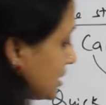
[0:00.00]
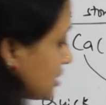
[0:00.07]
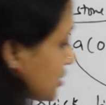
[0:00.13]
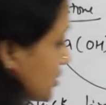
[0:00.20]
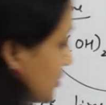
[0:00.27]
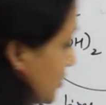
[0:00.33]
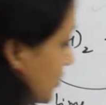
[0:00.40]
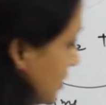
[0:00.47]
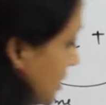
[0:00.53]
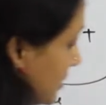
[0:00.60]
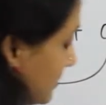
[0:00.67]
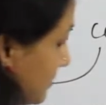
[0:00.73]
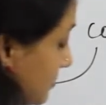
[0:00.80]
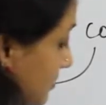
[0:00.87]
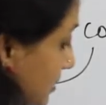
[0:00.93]
So
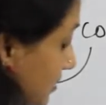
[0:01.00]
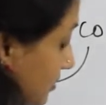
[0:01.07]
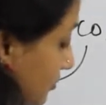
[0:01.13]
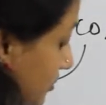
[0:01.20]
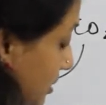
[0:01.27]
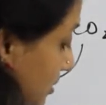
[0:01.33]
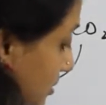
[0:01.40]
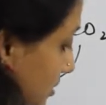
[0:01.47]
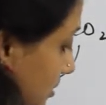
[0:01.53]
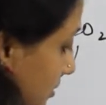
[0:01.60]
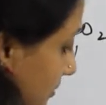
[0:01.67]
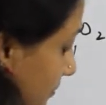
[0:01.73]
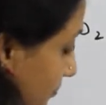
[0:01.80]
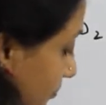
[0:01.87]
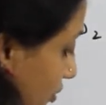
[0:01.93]
in
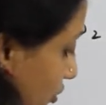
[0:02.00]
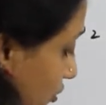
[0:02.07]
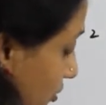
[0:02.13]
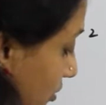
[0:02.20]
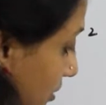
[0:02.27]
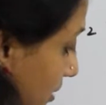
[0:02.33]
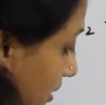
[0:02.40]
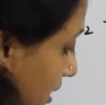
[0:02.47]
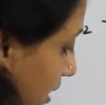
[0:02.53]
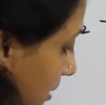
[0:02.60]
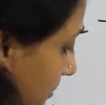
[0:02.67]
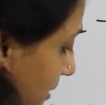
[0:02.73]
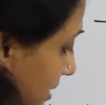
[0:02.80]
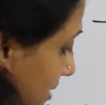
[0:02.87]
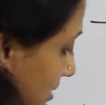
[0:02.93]
your
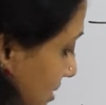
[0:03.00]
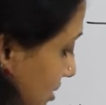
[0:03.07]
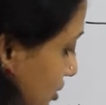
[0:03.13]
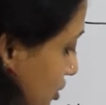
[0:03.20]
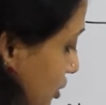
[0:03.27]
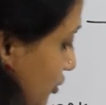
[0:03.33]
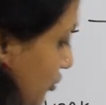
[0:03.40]
metallurgy